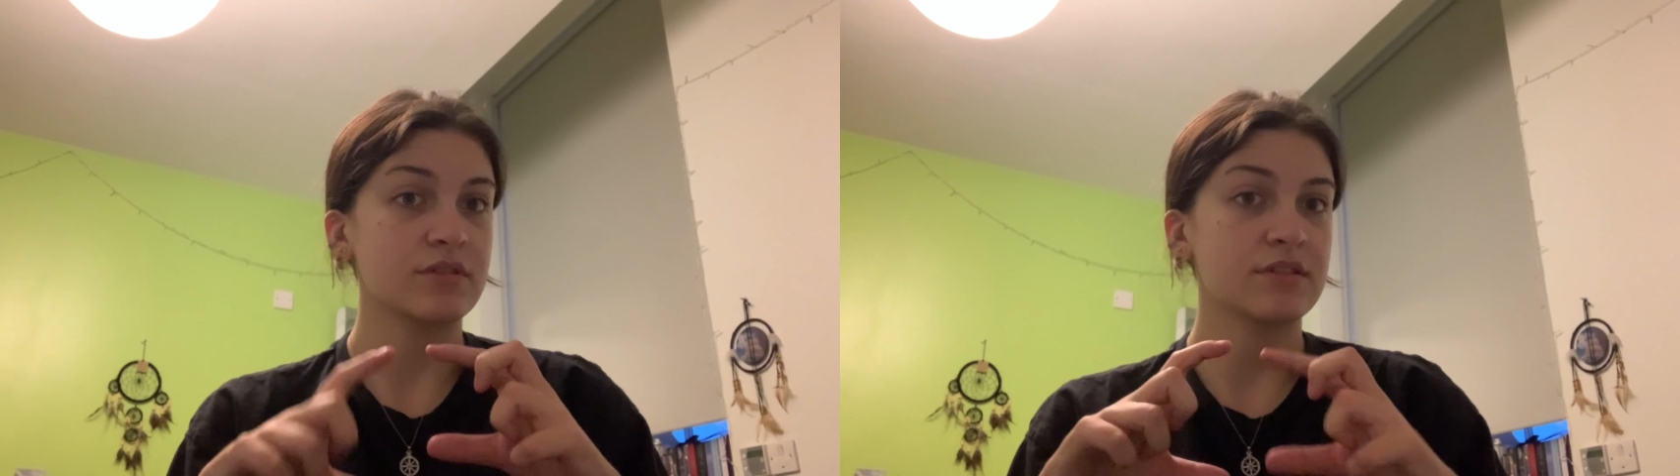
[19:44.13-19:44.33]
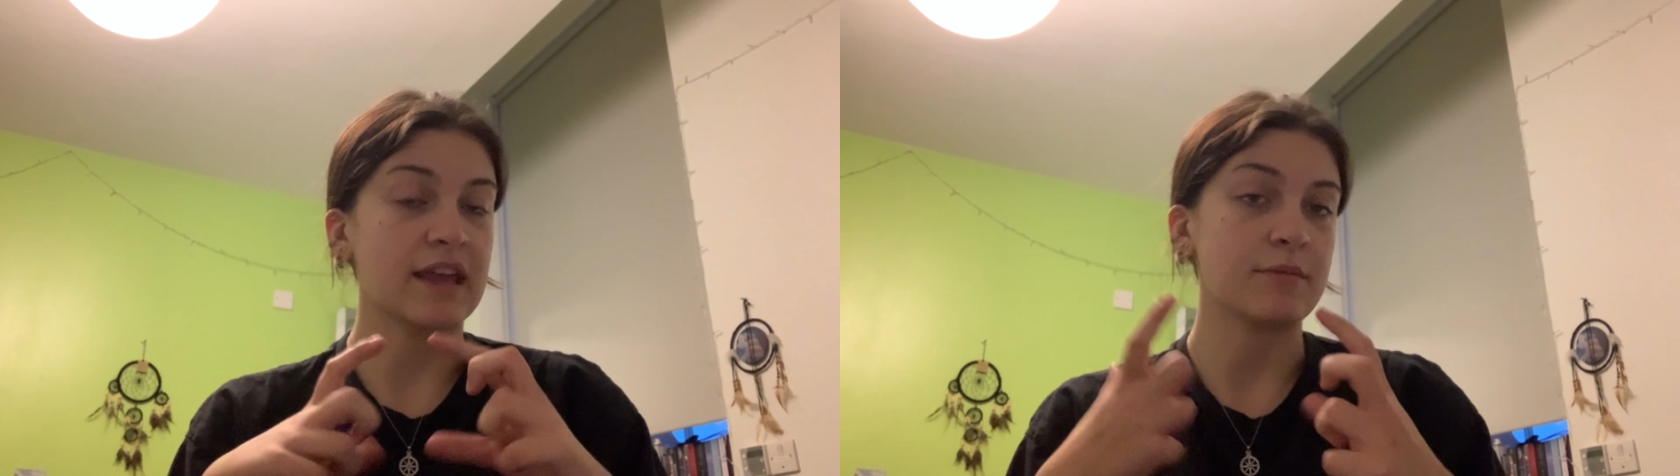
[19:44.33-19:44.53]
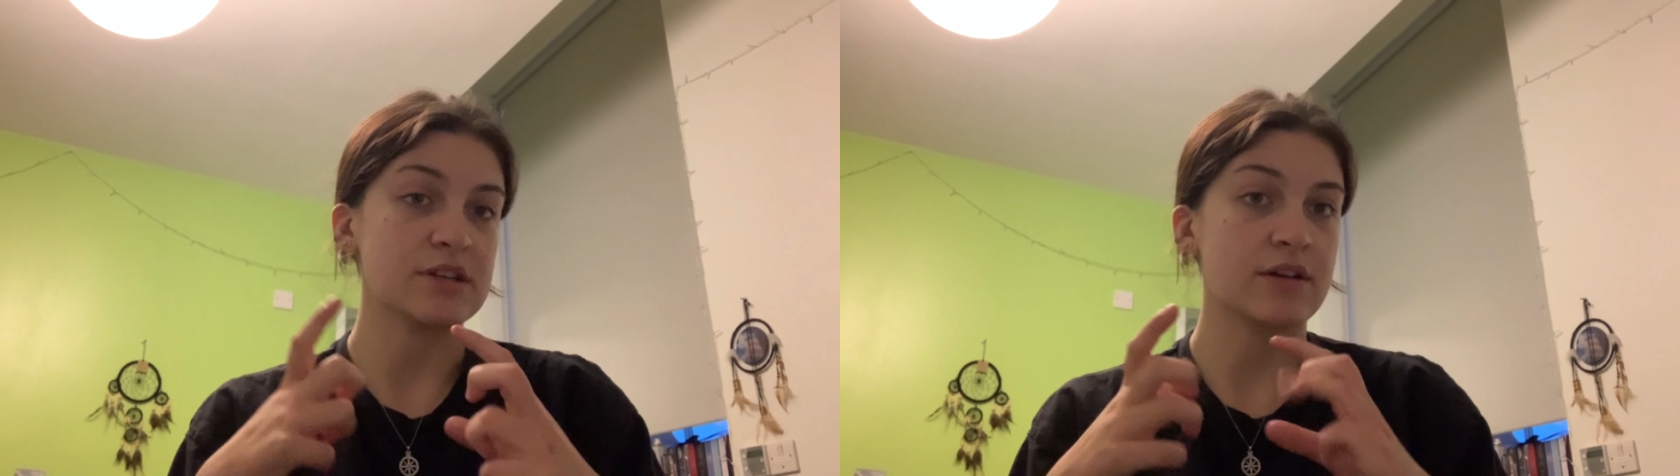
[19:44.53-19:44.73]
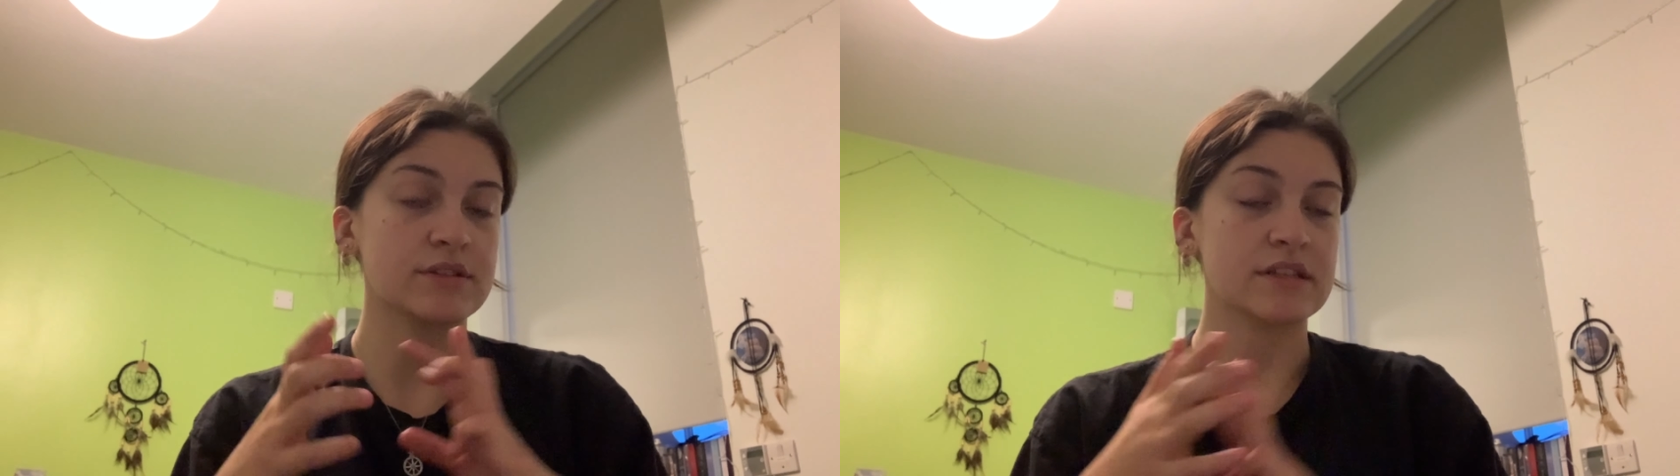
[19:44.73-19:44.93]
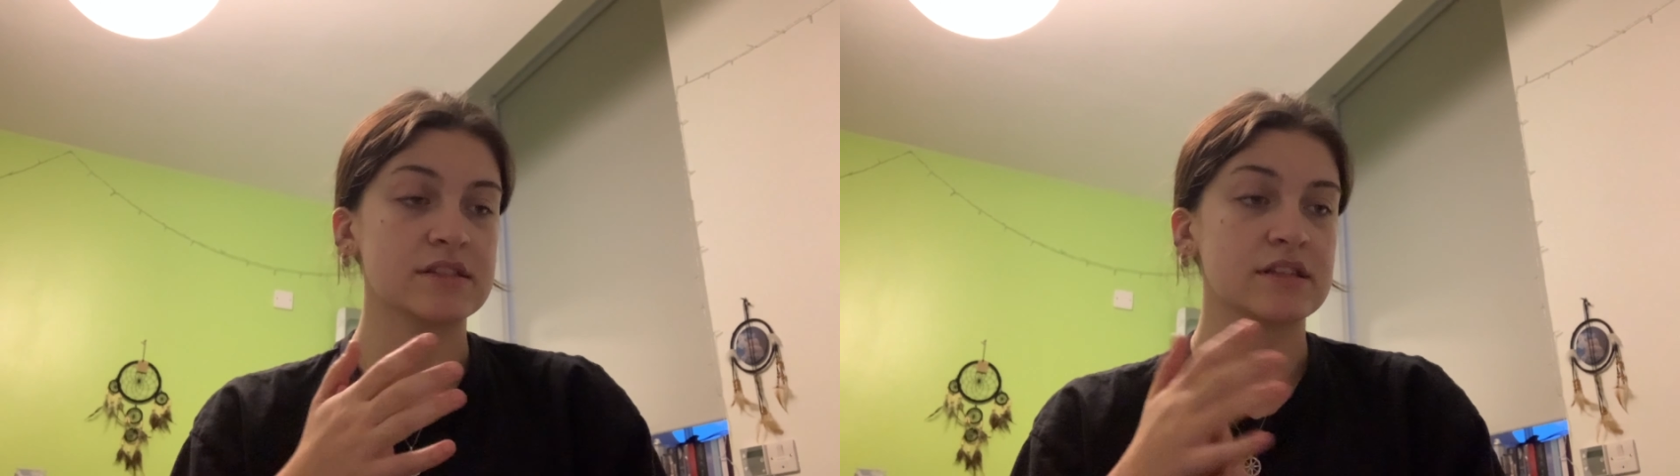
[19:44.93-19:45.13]
named
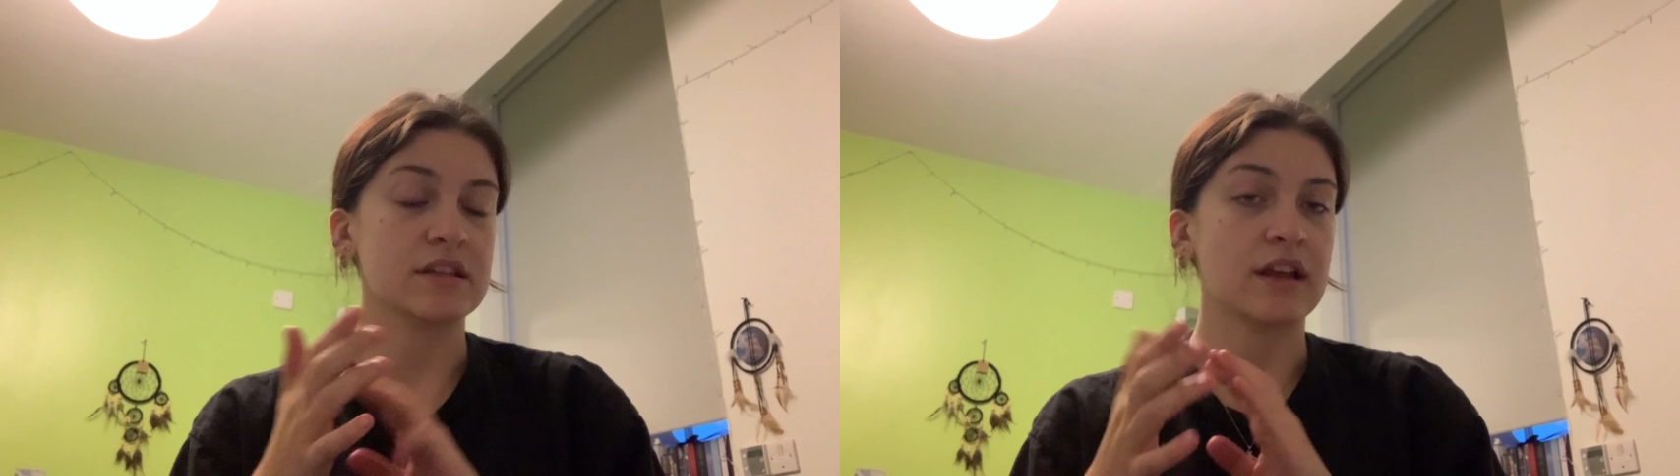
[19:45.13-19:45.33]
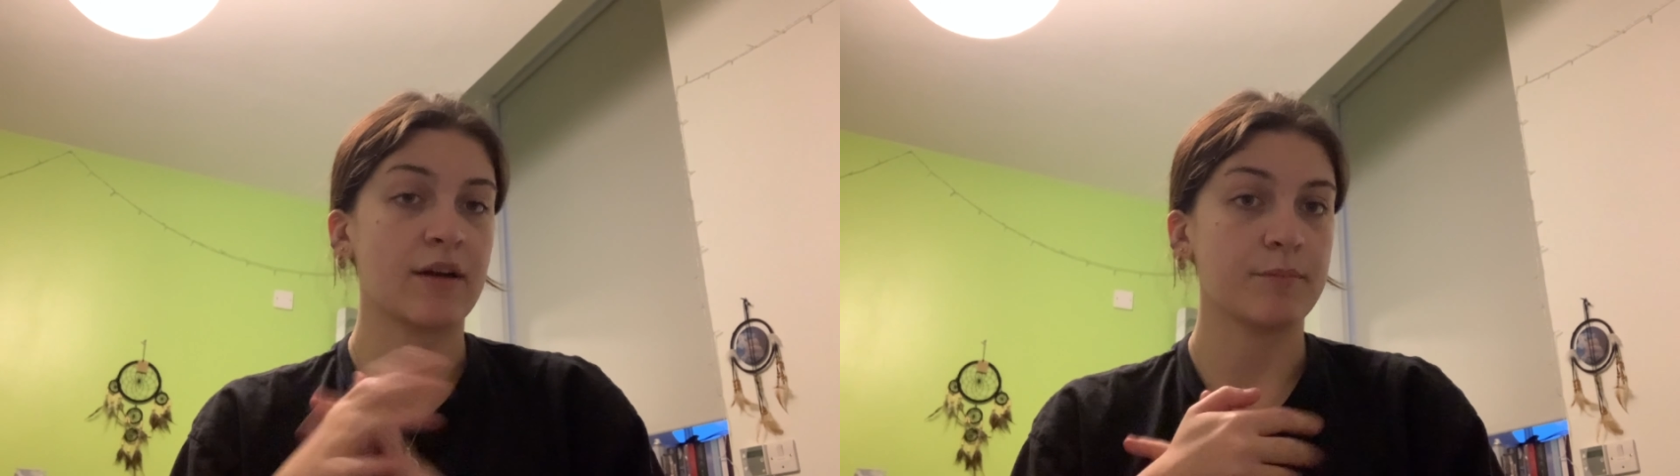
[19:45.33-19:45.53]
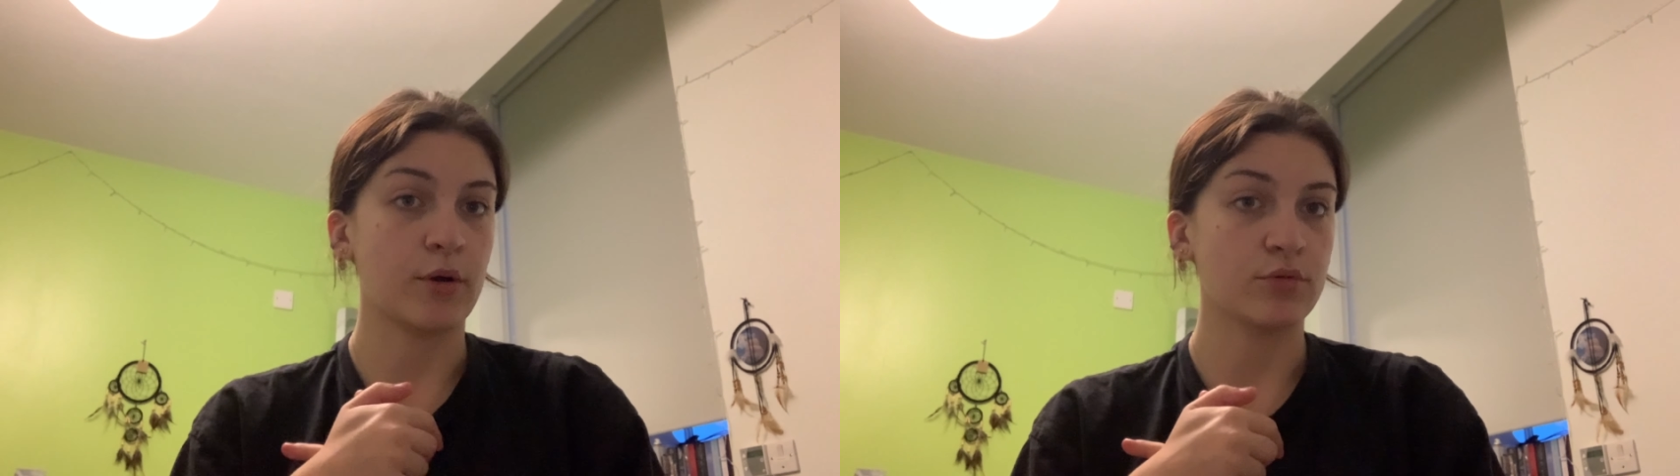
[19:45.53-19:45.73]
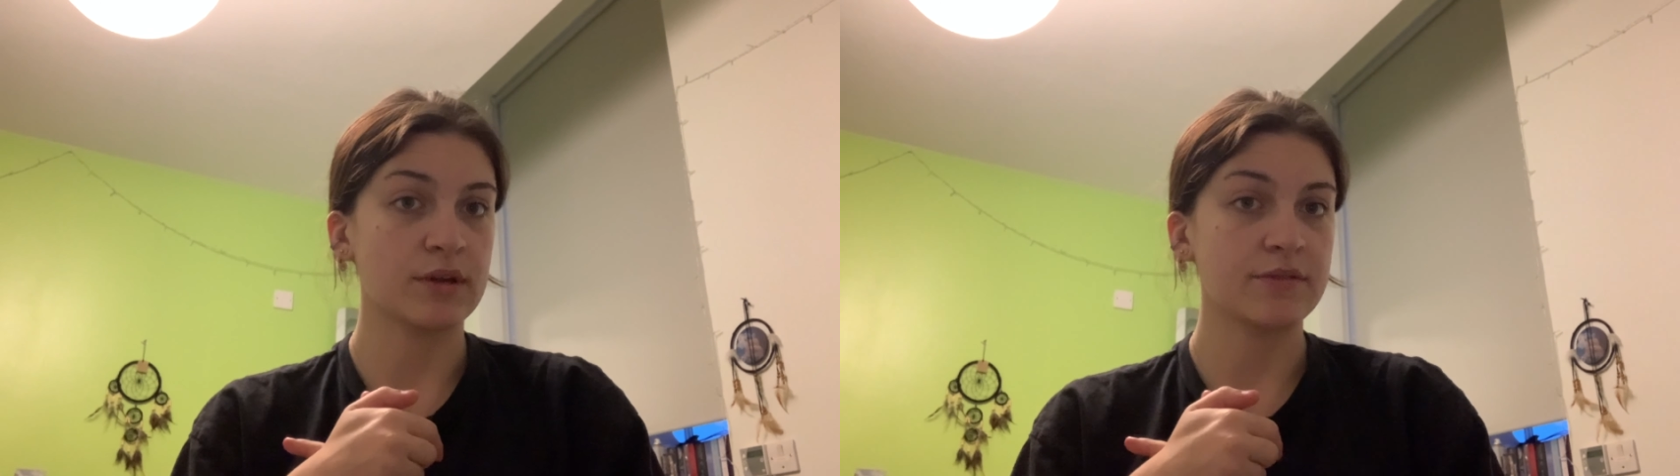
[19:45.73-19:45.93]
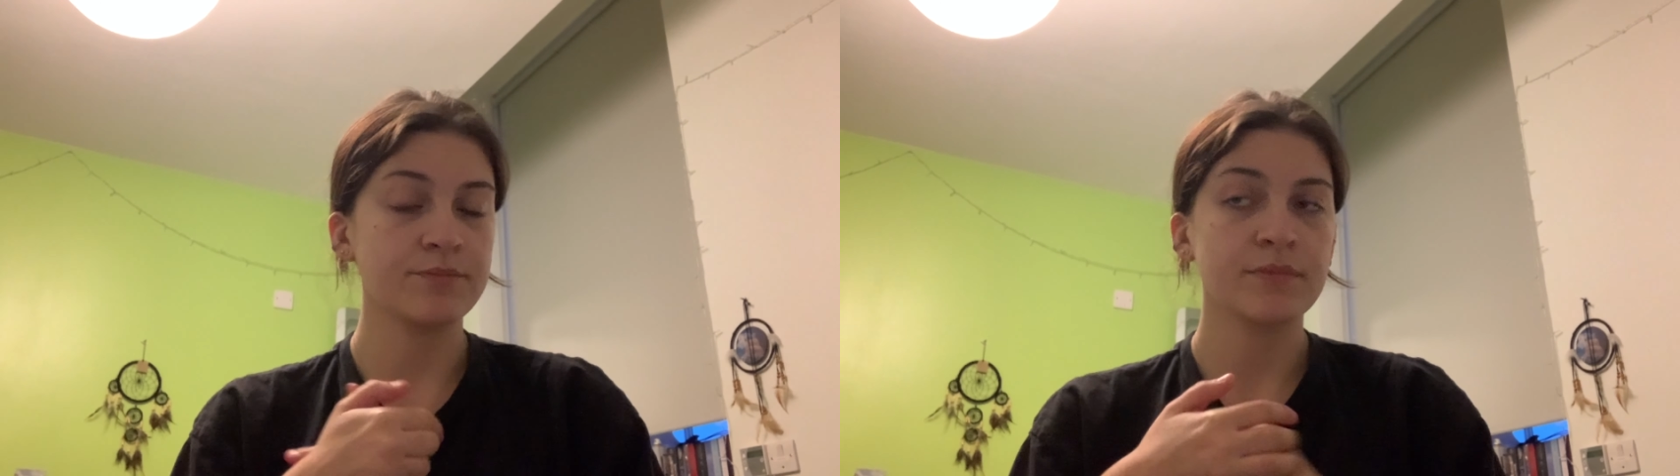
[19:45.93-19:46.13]
houses, and then you have
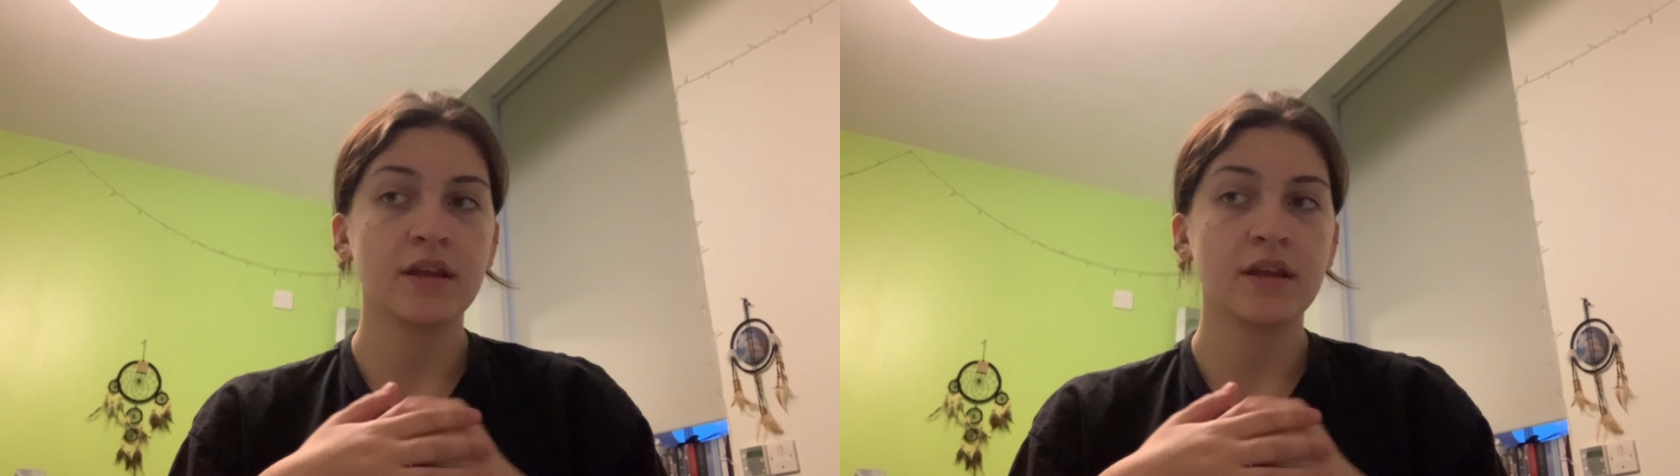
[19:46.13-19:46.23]
Baldwin.